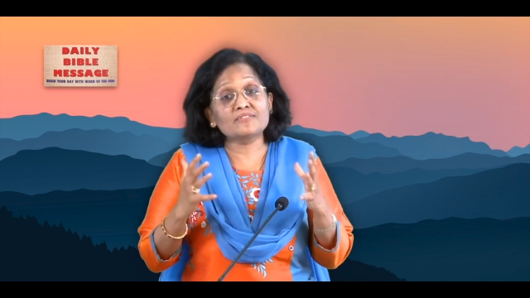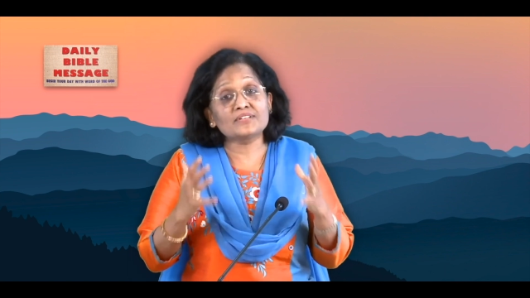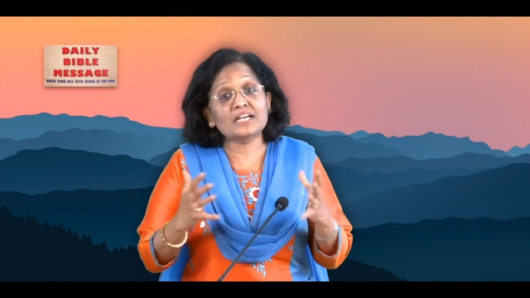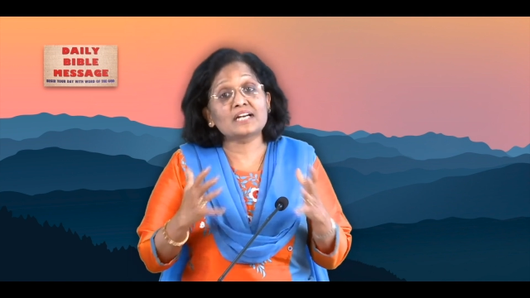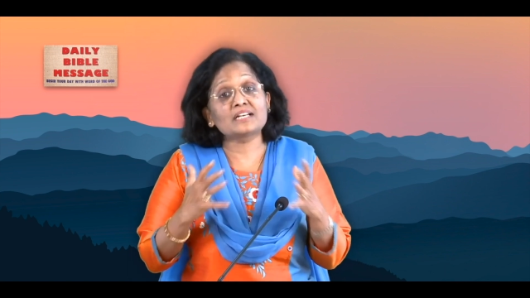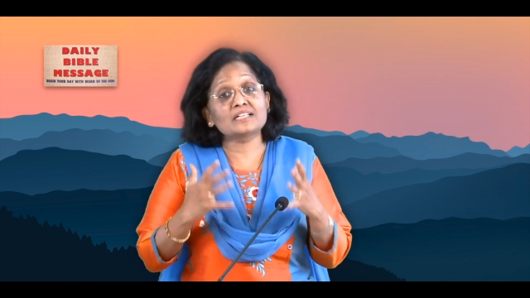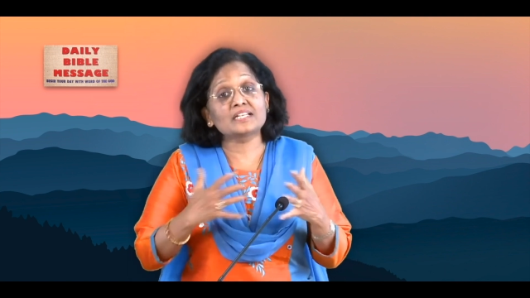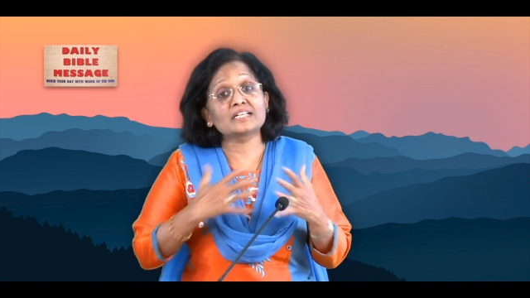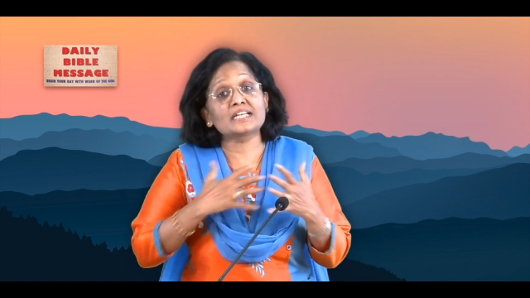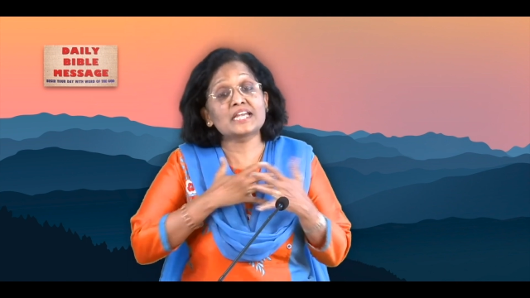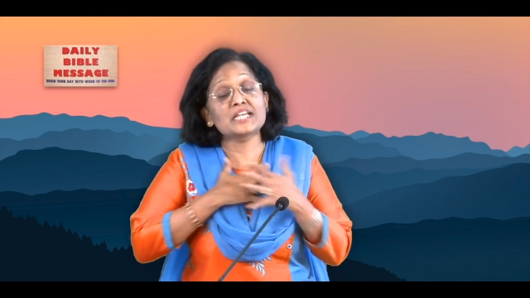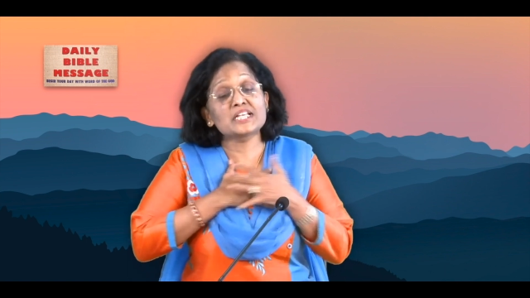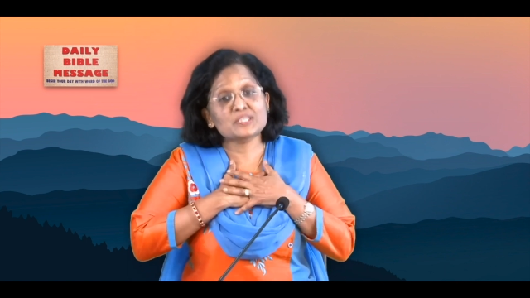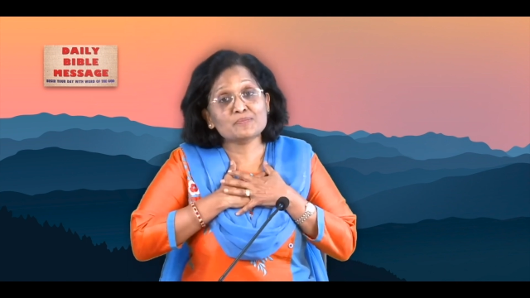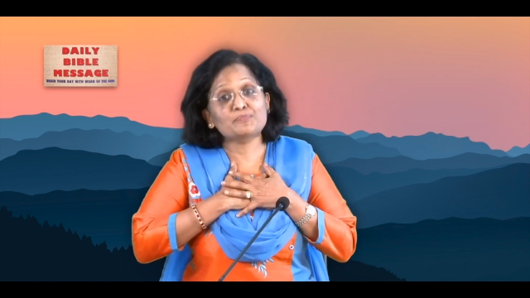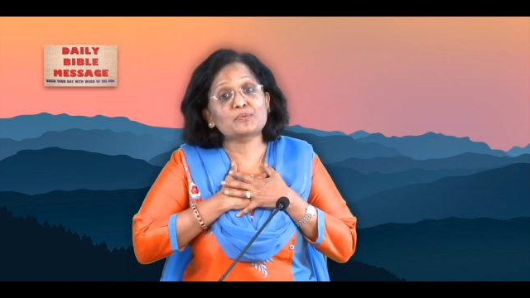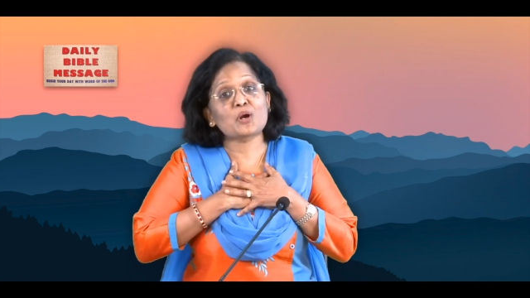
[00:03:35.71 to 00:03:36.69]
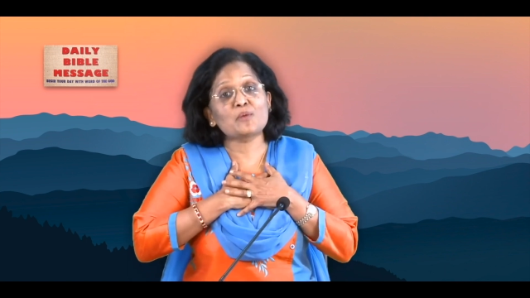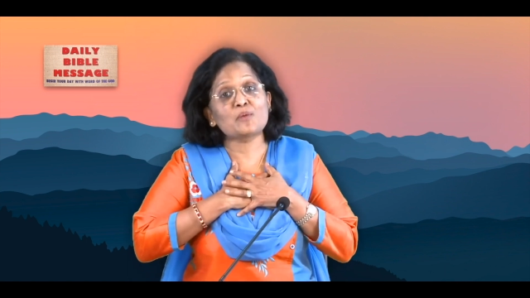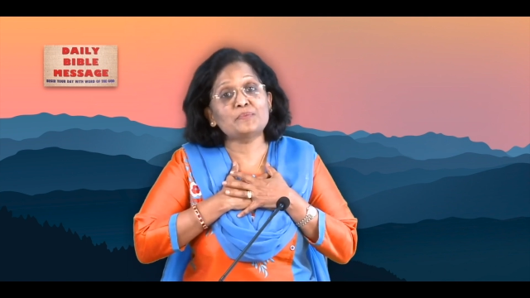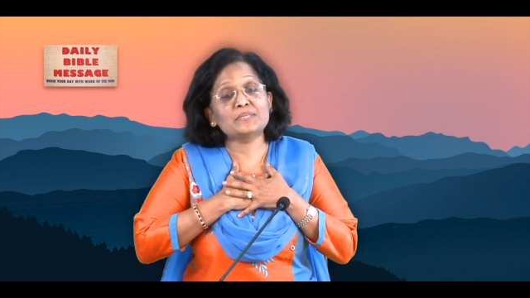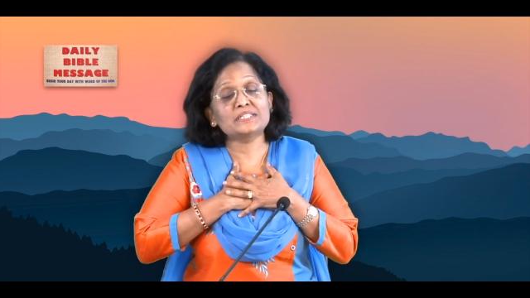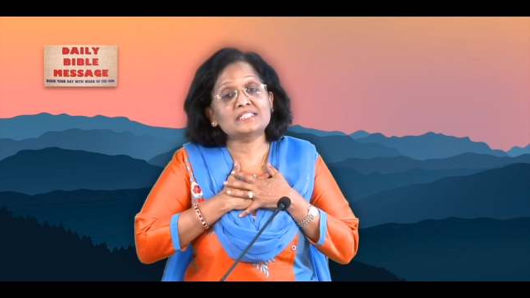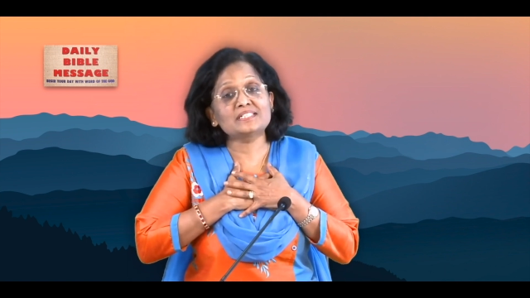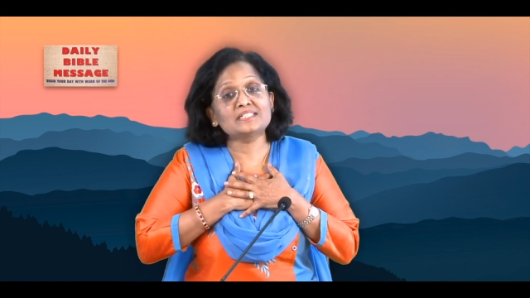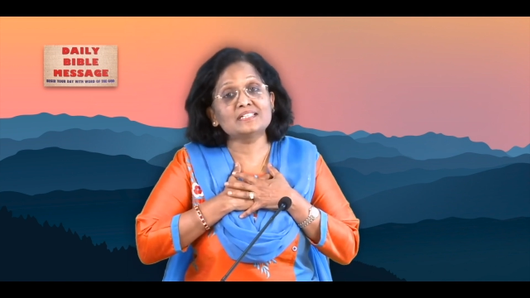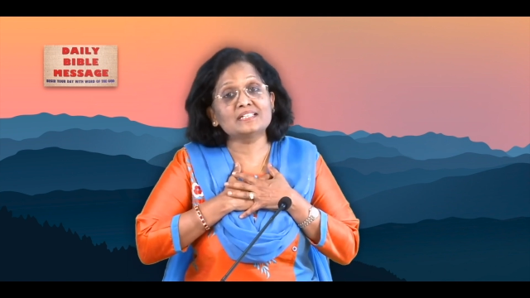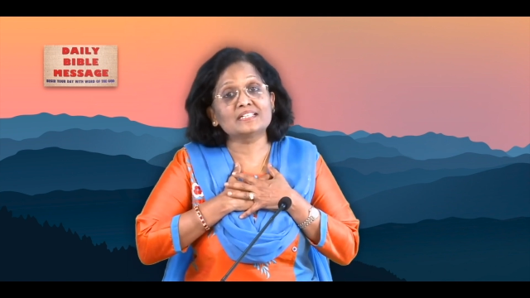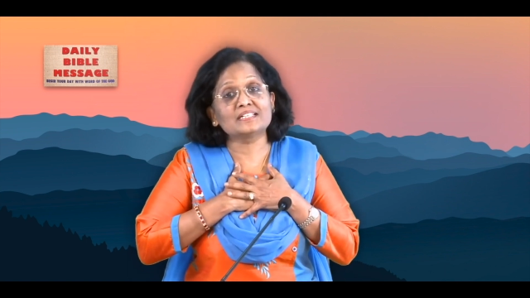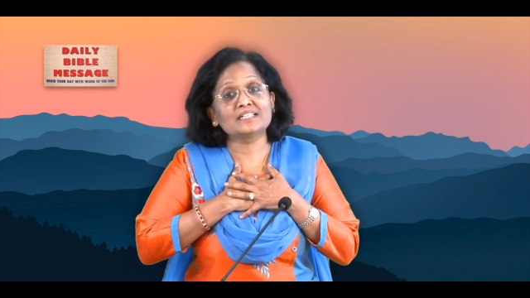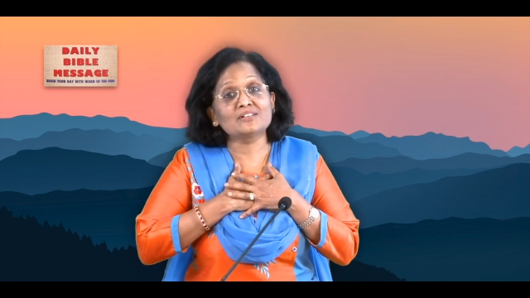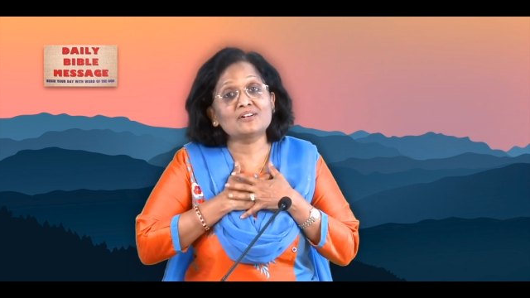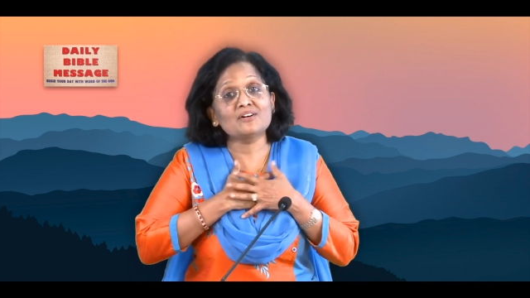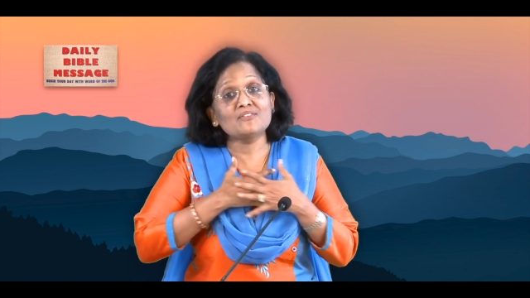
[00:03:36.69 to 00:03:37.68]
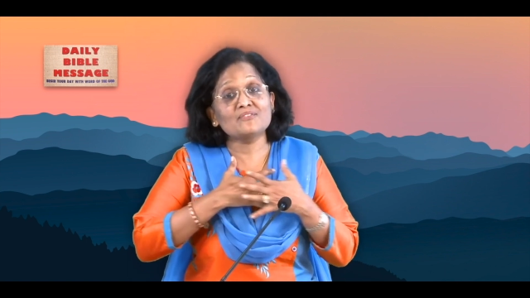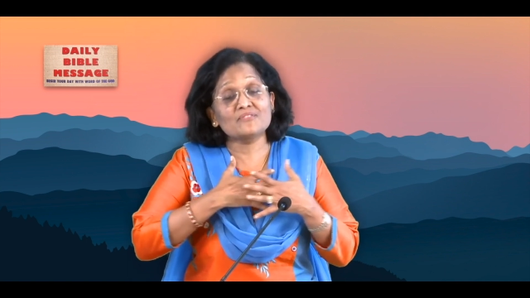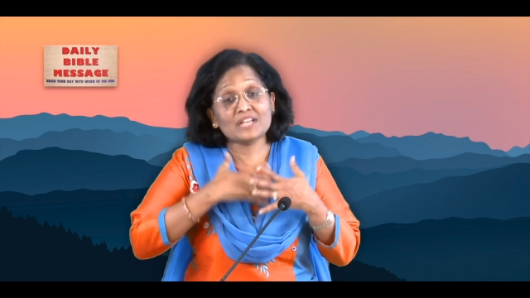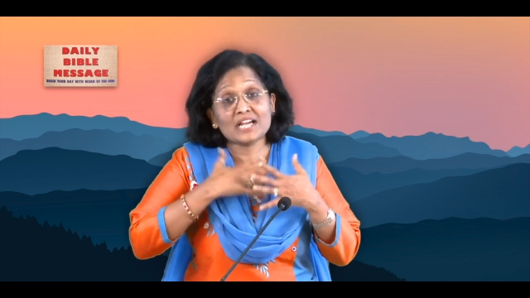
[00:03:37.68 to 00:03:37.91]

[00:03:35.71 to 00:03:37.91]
We are like his property, you know,